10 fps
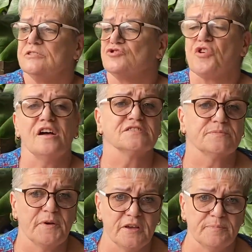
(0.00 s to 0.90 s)
trust
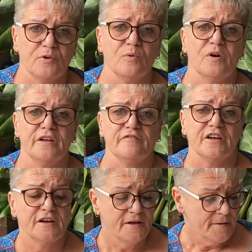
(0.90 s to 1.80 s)
people or whatever.
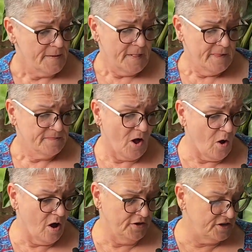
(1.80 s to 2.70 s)
The
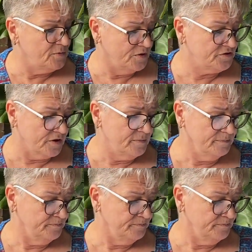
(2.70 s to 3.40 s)
idea with them